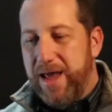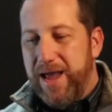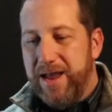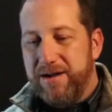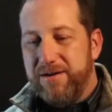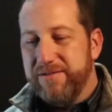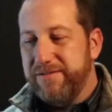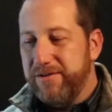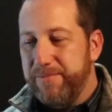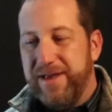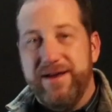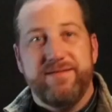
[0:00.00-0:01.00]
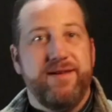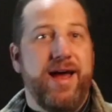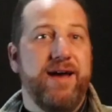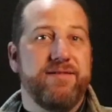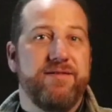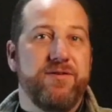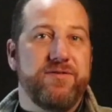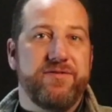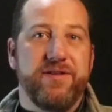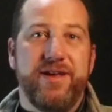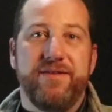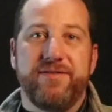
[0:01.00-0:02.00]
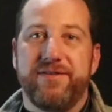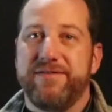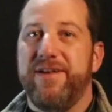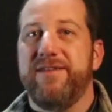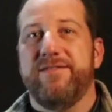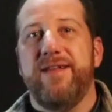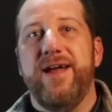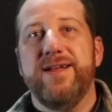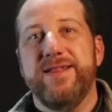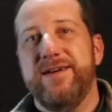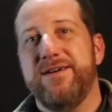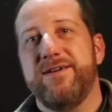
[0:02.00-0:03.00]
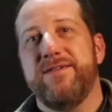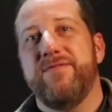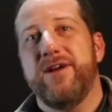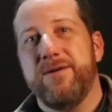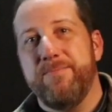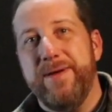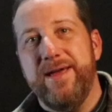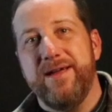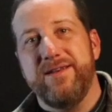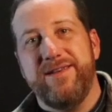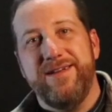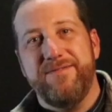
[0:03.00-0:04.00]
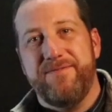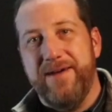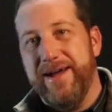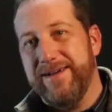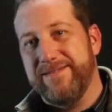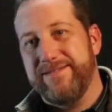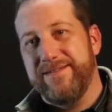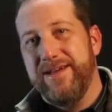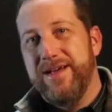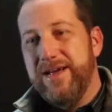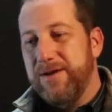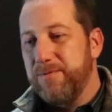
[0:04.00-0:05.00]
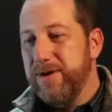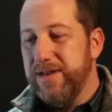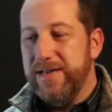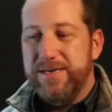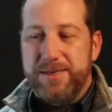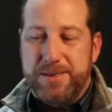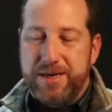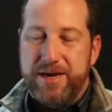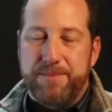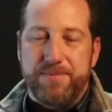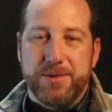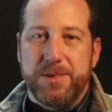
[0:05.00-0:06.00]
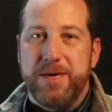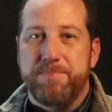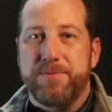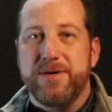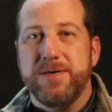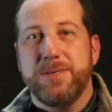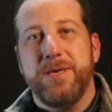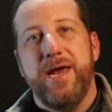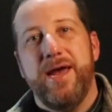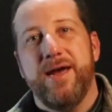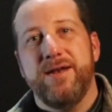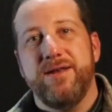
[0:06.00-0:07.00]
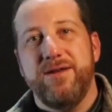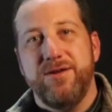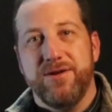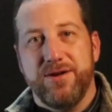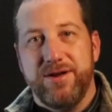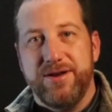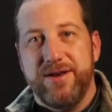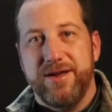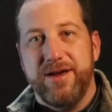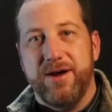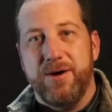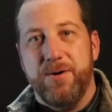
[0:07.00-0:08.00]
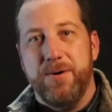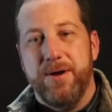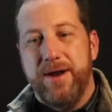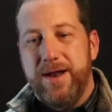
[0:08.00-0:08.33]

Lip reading: And also, because it has no sleeves, there's less likelihood of there being defects. Really, just a couple zippers, and you're good to go.